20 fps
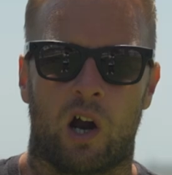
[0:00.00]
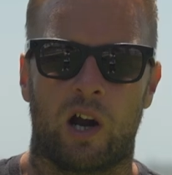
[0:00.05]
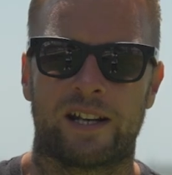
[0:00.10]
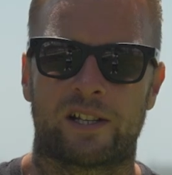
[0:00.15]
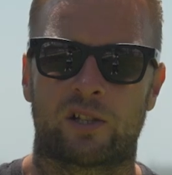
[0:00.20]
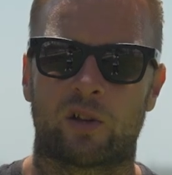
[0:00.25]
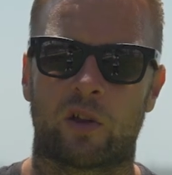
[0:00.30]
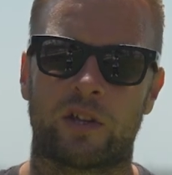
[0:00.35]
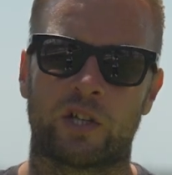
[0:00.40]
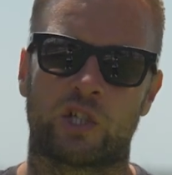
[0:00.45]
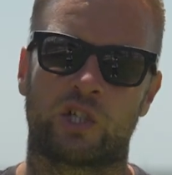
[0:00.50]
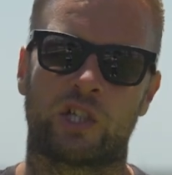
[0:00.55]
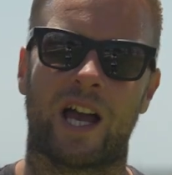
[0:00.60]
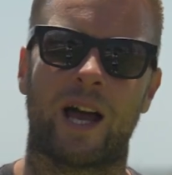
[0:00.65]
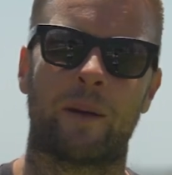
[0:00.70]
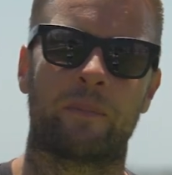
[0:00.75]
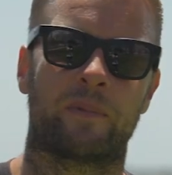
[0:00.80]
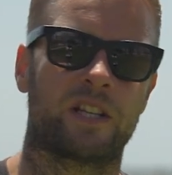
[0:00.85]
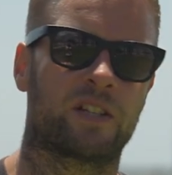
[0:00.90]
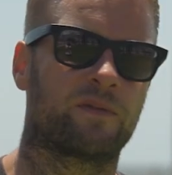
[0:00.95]
Alright, so the
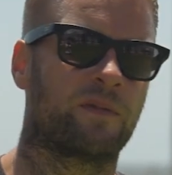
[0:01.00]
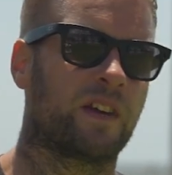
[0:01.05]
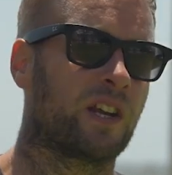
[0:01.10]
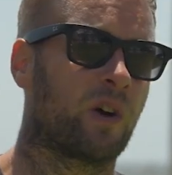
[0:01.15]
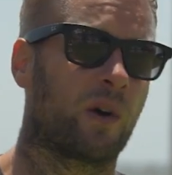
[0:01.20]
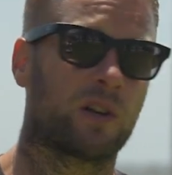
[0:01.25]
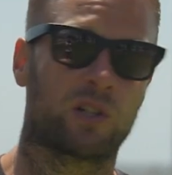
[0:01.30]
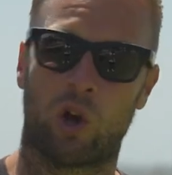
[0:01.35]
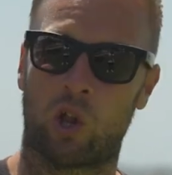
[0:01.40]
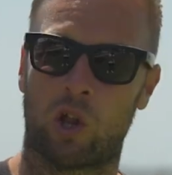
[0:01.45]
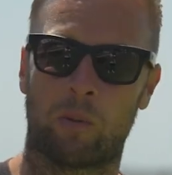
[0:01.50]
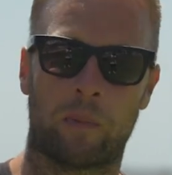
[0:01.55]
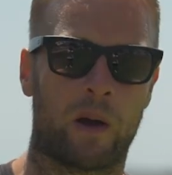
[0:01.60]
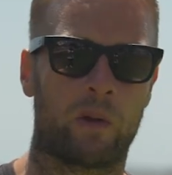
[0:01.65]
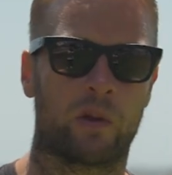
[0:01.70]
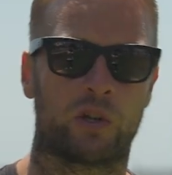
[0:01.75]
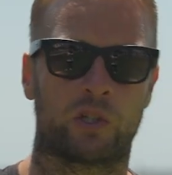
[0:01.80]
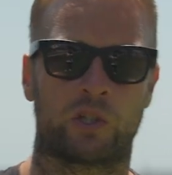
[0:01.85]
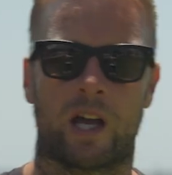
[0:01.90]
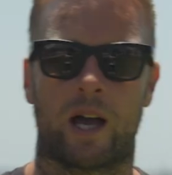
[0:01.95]
jab. This video is all
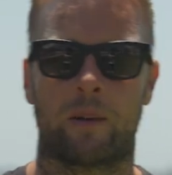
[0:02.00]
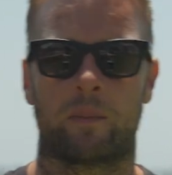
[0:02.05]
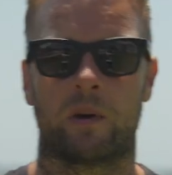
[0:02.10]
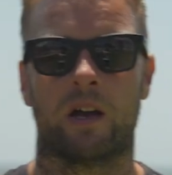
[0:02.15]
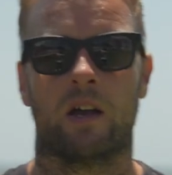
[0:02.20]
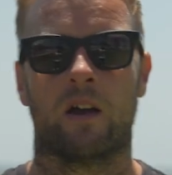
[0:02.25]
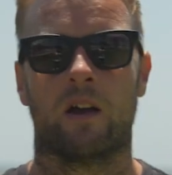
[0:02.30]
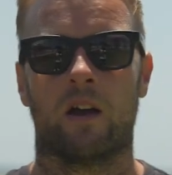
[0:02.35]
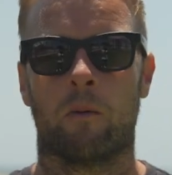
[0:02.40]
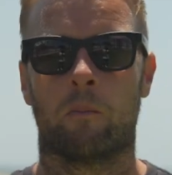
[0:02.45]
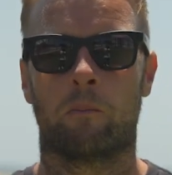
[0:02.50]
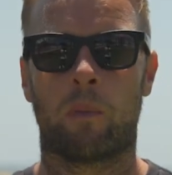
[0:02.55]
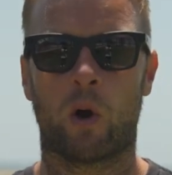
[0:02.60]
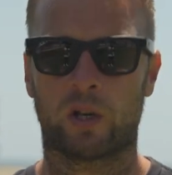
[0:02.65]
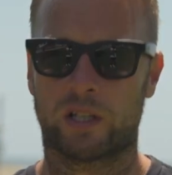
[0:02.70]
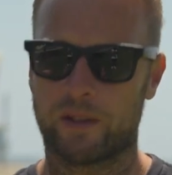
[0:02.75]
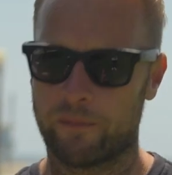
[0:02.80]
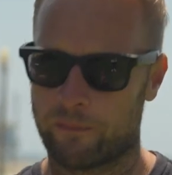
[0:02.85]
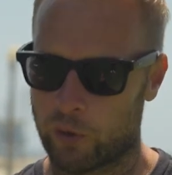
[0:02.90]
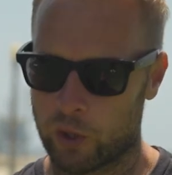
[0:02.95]
about the jab.
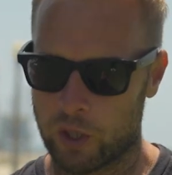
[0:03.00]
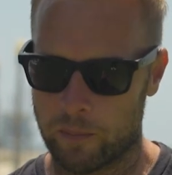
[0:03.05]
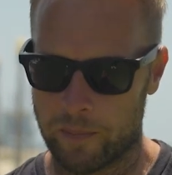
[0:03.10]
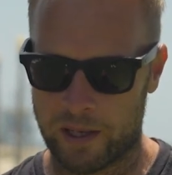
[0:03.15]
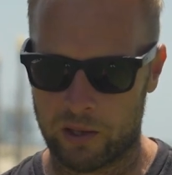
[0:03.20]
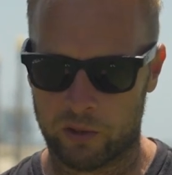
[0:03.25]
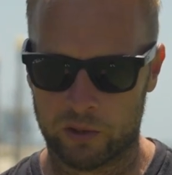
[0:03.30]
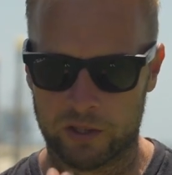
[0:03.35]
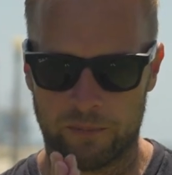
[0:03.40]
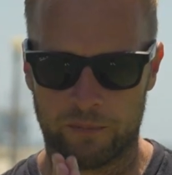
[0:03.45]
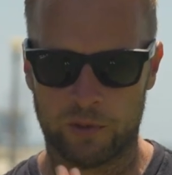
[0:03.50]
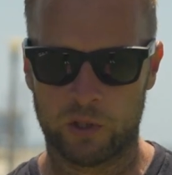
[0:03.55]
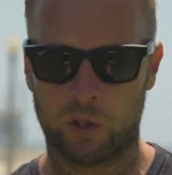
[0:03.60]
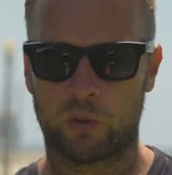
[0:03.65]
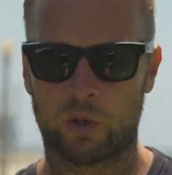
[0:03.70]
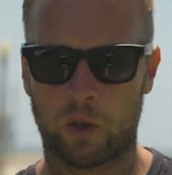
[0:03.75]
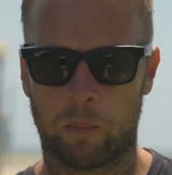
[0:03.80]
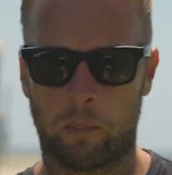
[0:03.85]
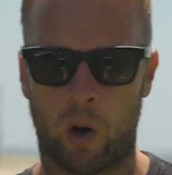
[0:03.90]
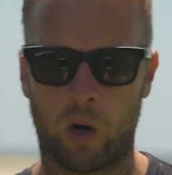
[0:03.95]
Boxing fundamentals. If you're new
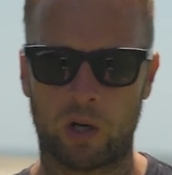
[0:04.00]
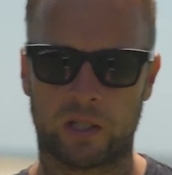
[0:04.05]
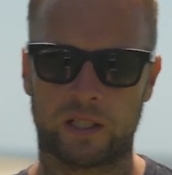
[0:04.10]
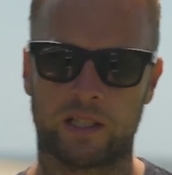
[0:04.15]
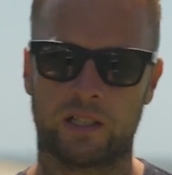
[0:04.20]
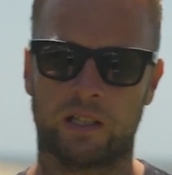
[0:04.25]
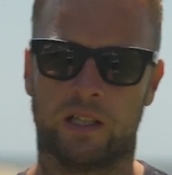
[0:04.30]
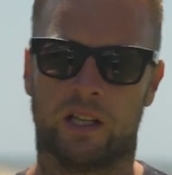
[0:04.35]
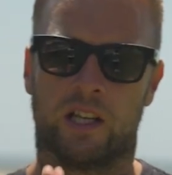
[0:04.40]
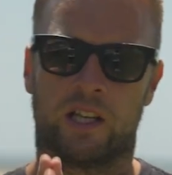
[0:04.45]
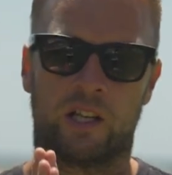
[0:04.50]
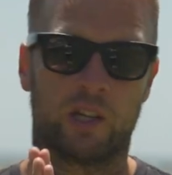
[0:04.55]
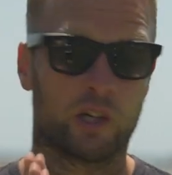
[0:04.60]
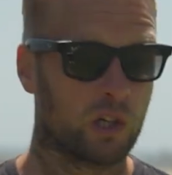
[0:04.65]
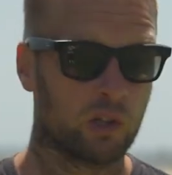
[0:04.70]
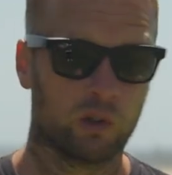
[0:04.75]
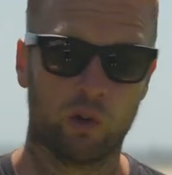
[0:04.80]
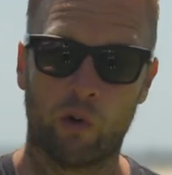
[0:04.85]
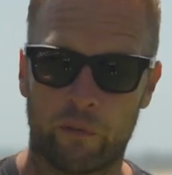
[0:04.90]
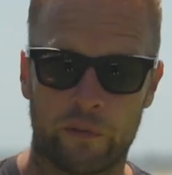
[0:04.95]
to boxing, you're
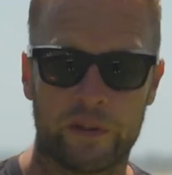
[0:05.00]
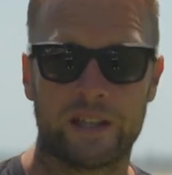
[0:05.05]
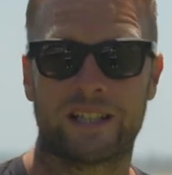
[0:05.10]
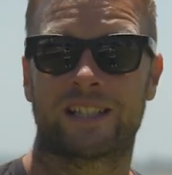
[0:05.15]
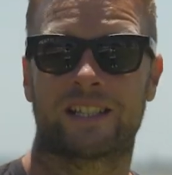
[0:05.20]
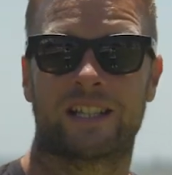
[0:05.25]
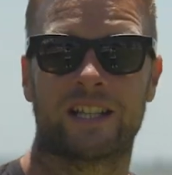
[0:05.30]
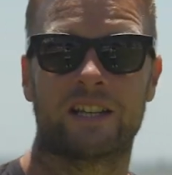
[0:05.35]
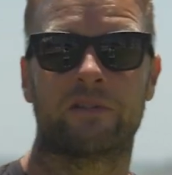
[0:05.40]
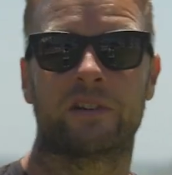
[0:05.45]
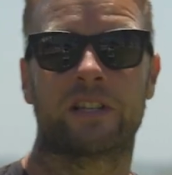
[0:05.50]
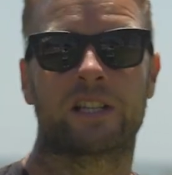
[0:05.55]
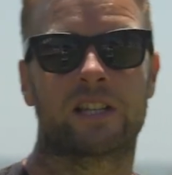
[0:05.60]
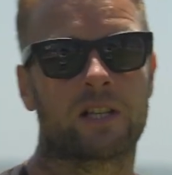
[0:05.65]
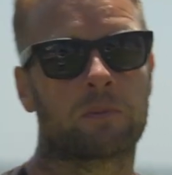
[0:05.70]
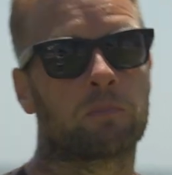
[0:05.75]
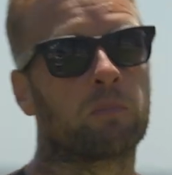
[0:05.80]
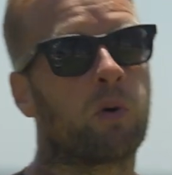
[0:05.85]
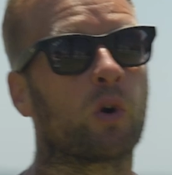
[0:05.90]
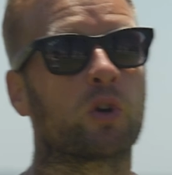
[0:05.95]
going to love this series,
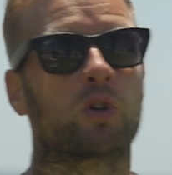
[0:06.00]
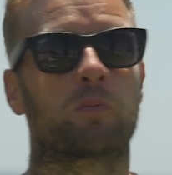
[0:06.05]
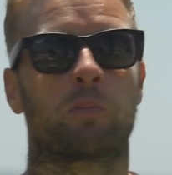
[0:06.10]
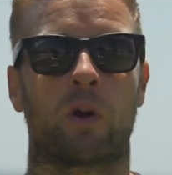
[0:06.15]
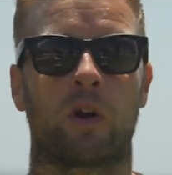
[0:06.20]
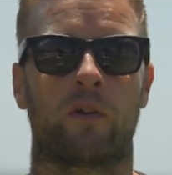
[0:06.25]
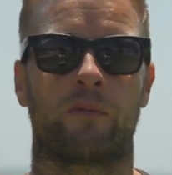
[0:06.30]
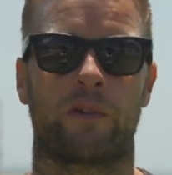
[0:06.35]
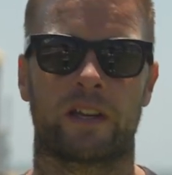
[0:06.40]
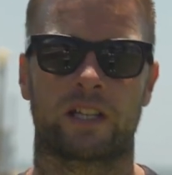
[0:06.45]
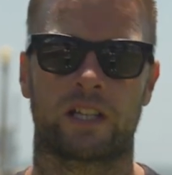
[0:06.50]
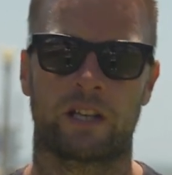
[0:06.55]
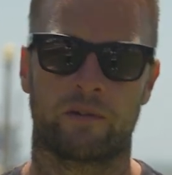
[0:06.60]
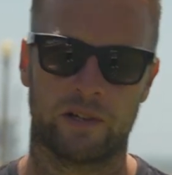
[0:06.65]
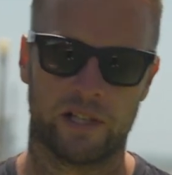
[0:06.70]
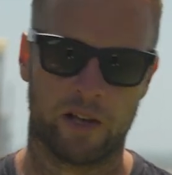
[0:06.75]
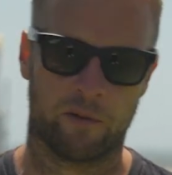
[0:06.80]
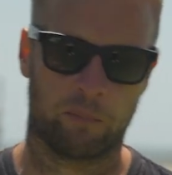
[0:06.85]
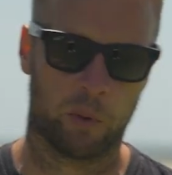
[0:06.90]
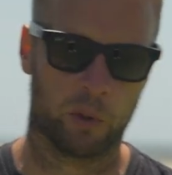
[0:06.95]
this punch perfect
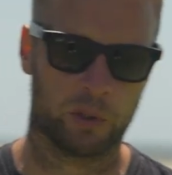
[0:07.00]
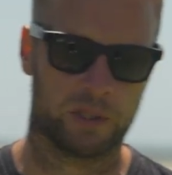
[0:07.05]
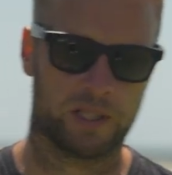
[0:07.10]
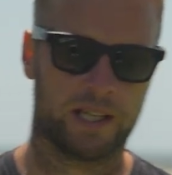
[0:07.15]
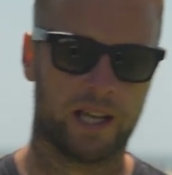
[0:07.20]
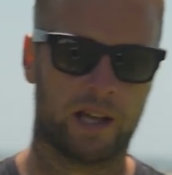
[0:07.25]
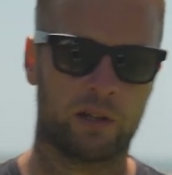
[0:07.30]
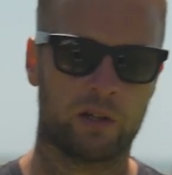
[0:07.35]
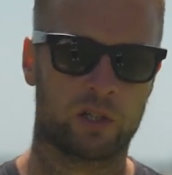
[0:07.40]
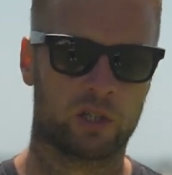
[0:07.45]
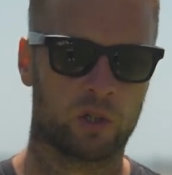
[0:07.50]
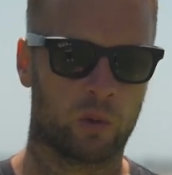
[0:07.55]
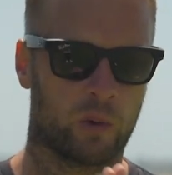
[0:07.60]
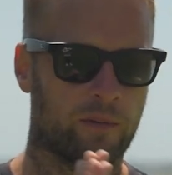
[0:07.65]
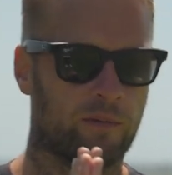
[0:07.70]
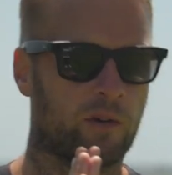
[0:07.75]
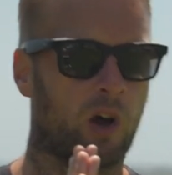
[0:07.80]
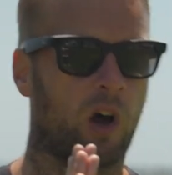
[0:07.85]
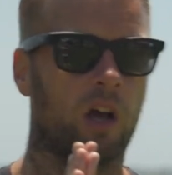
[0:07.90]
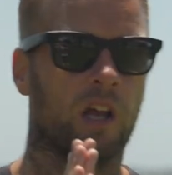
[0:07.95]
series I've put together. So
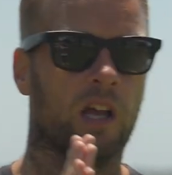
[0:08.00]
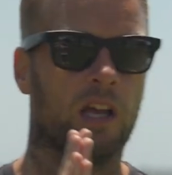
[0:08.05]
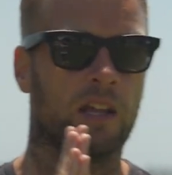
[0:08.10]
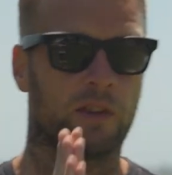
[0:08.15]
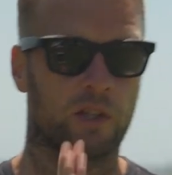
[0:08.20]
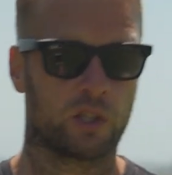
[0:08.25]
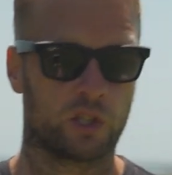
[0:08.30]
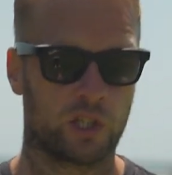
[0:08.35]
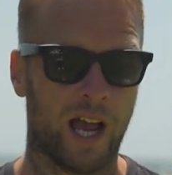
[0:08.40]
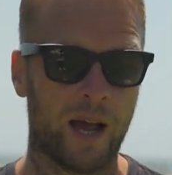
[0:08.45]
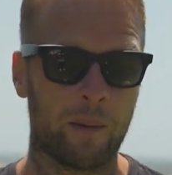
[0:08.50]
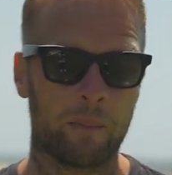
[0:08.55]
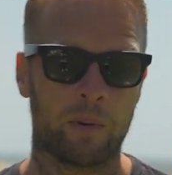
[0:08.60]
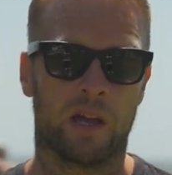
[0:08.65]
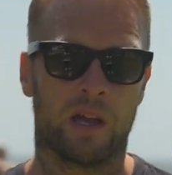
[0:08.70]
we've got the jab,